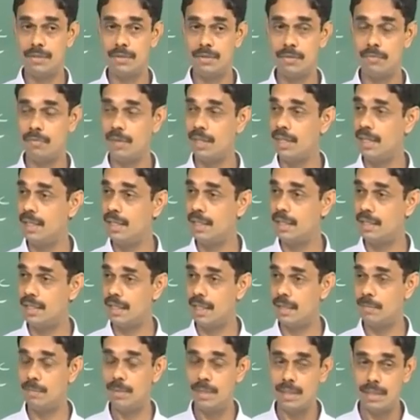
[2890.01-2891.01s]
So, we linked
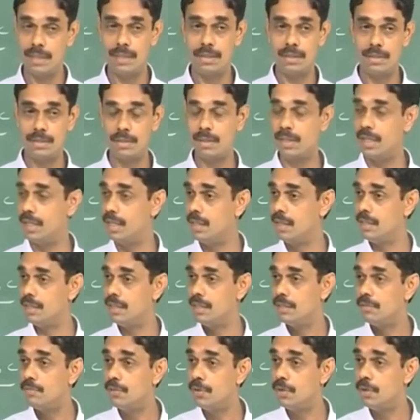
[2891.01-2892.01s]
admittance to the
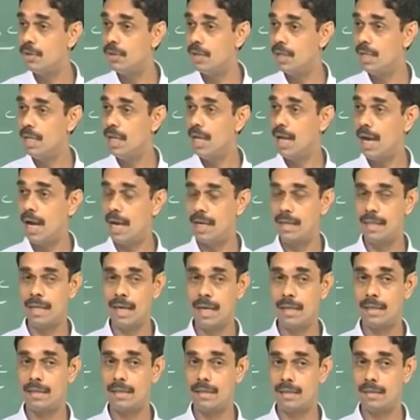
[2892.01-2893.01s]
energy flow and
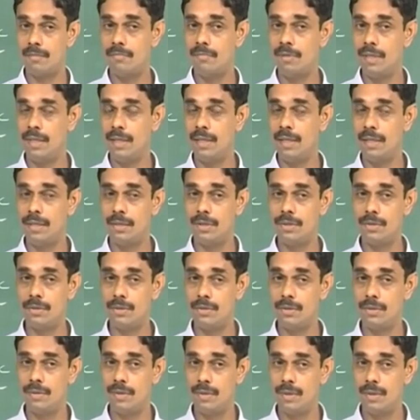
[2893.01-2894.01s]
that we linked
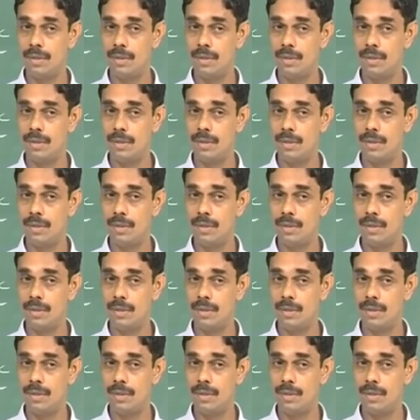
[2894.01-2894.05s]
to